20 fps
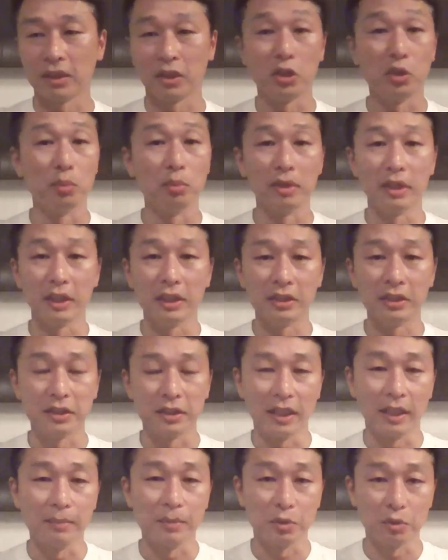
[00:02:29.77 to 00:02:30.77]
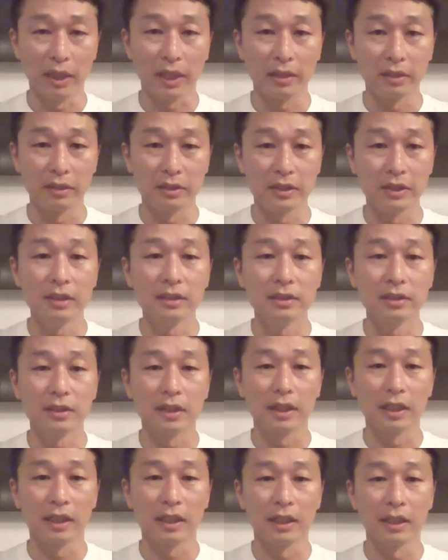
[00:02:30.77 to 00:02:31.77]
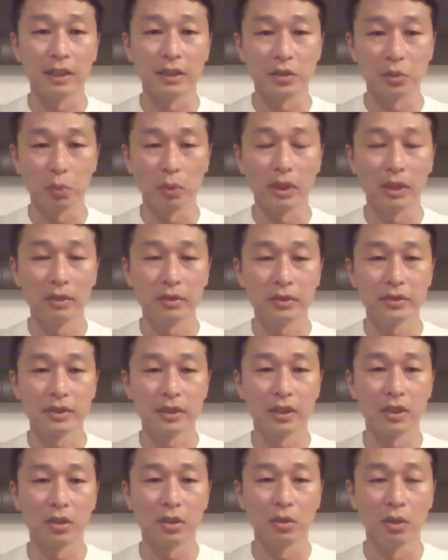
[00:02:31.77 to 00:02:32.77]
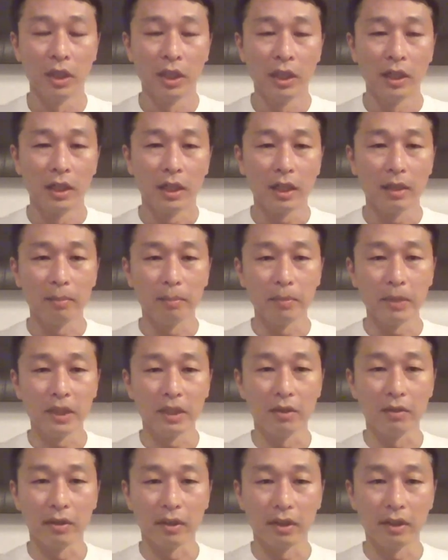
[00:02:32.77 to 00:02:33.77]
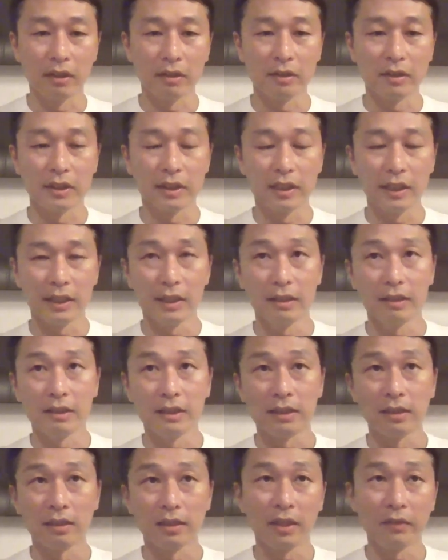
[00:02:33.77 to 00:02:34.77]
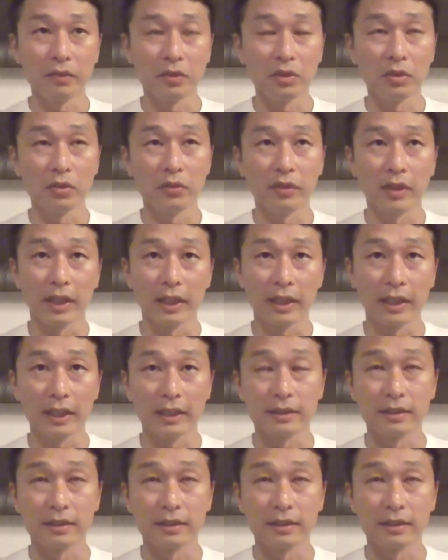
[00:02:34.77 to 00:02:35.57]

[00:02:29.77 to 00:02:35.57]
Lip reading: accumulation type strategies as well. So, the level of,